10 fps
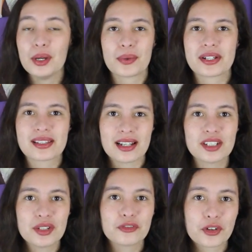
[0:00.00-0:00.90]

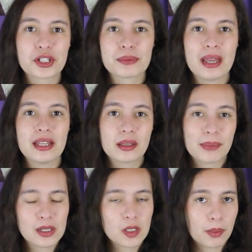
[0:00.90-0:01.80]
Sanji first made the
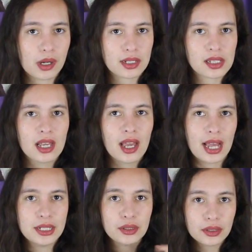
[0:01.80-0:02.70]
bento box,
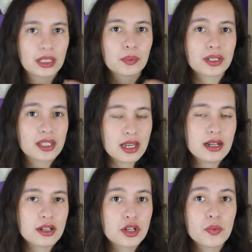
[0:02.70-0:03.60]
and you look at what's
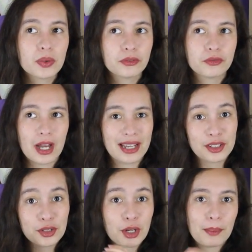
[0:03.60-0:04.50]
in it,
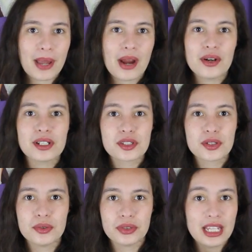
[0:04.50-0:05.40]
and you compare it
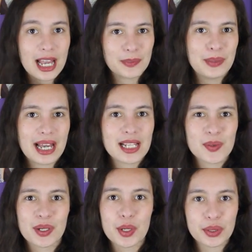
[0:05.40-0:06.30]
to the SPS
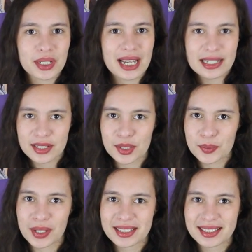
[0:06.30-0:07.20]
where Oda answered
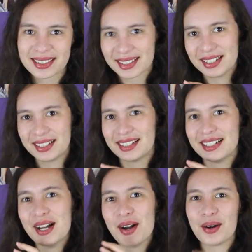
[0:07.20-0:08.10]
what
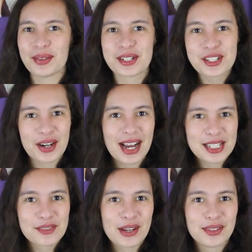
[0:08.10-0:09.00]
all the Straw
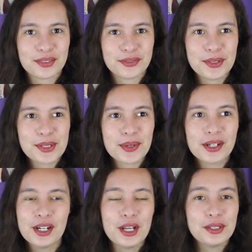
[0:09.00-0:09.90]
Hats' favorite foods
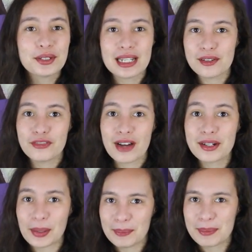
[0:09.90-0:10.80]
were, you can
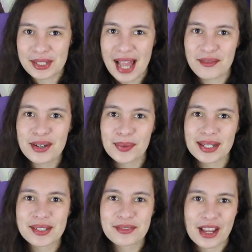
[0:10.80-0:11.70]
find almost
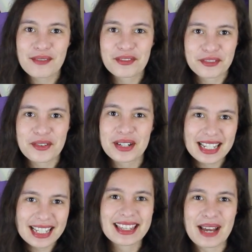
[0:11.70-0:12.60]
everyone's favorite food
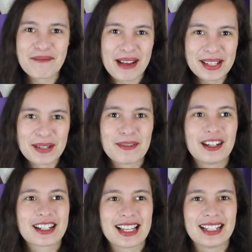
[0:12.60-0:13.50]
in that bento
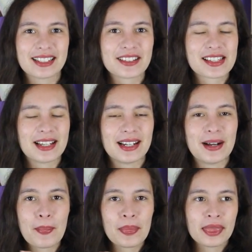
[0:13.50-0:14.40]
box. Like, there's the
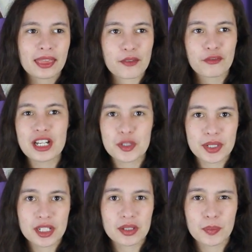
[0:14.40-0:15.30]
fish,
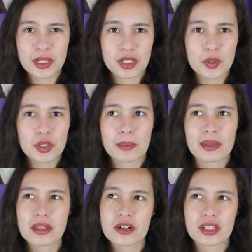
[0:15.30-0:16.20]
which is Usopp, then
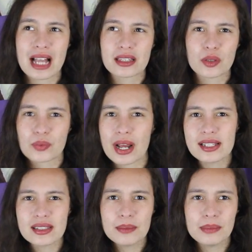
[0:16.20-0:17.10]
there's like the rice
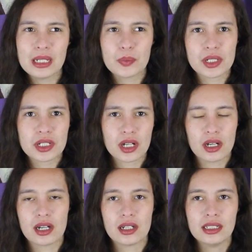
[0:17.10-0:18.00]
and the meat, which
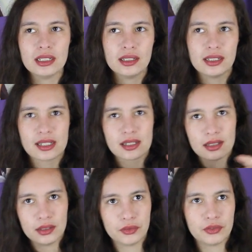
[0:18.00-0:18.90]
is
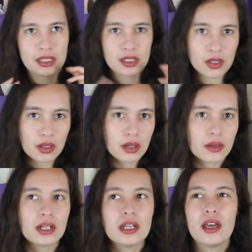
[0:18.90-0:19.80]
Luffy and
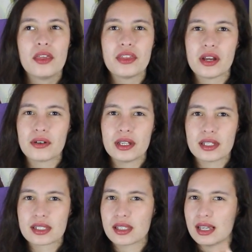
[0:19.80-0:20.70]
Zoro. There
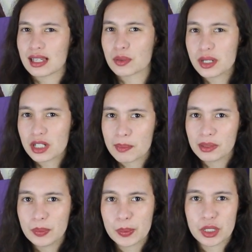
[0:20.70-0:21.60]
is a sandwich, I
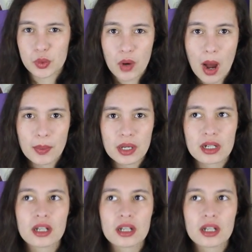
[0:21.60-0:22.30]
believe, which is Robin.